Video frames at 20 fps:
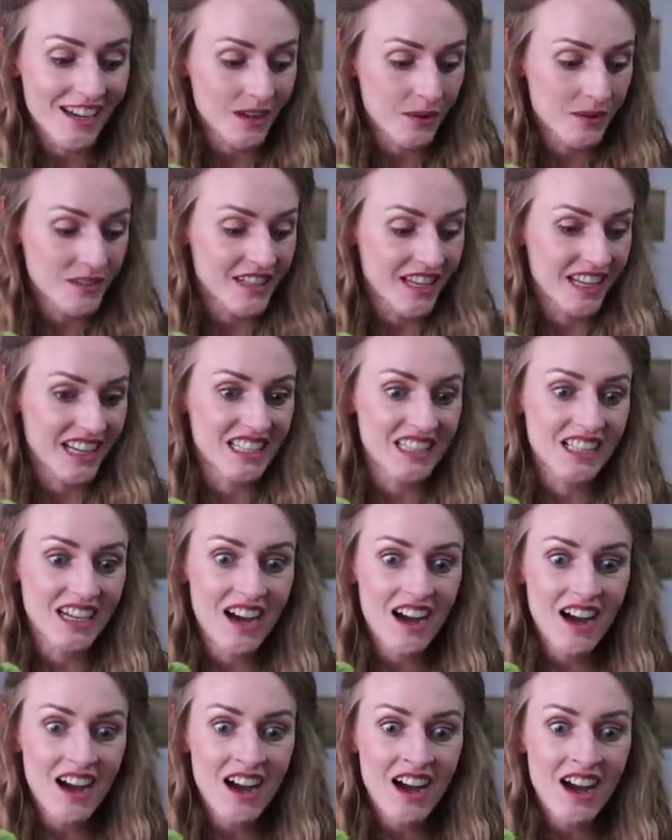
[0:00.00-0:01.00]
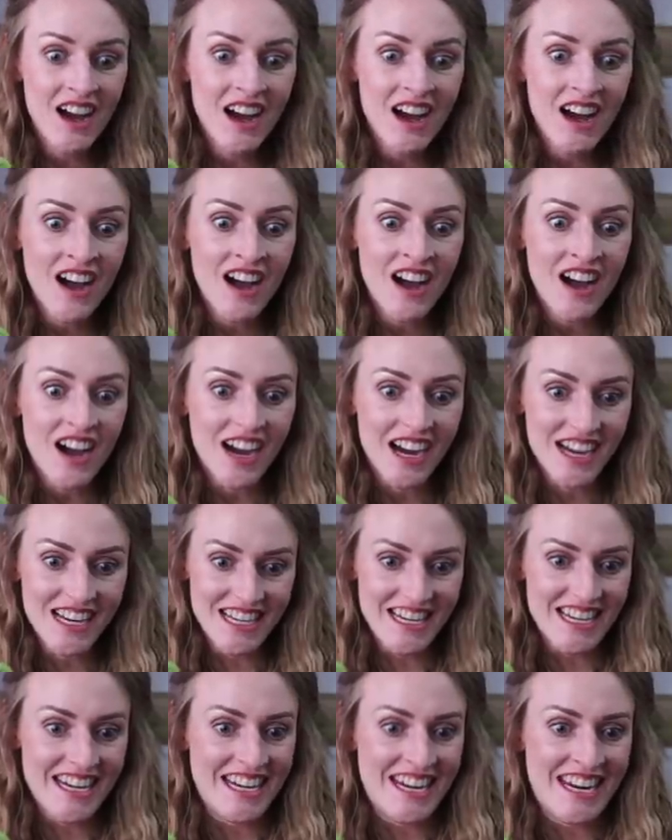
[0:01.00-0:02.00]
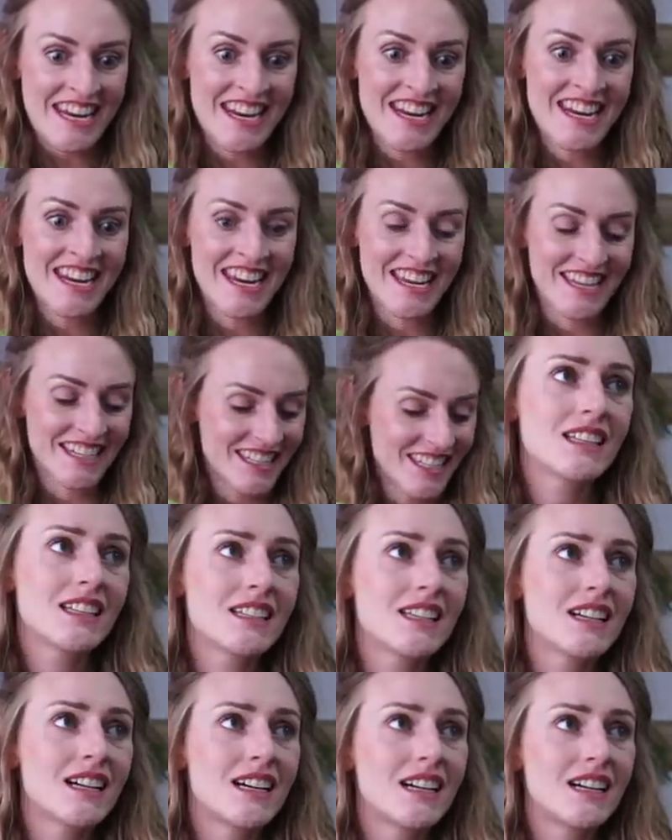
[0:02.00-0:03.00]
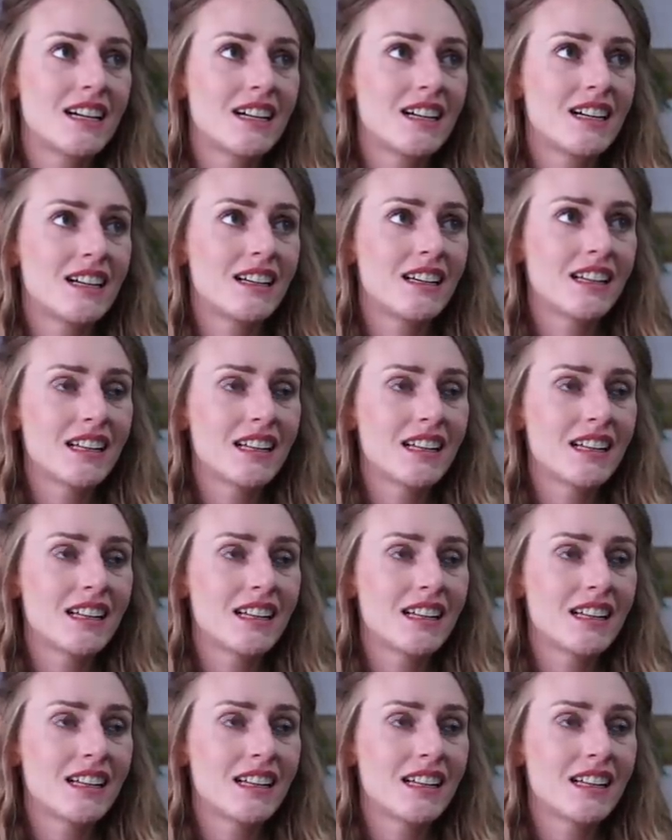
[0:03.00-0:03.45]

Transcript: And I was like, oh, I need it.